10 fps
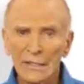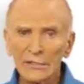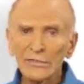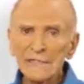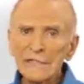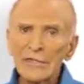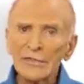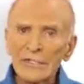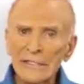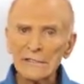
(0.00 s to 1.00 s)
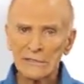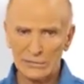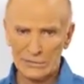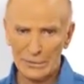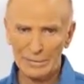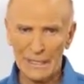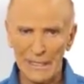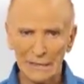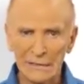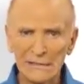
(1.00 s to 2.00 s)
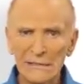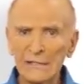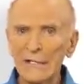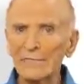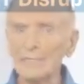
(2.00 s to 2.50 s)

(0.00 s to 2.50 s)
Now, the reason these are so bad is that they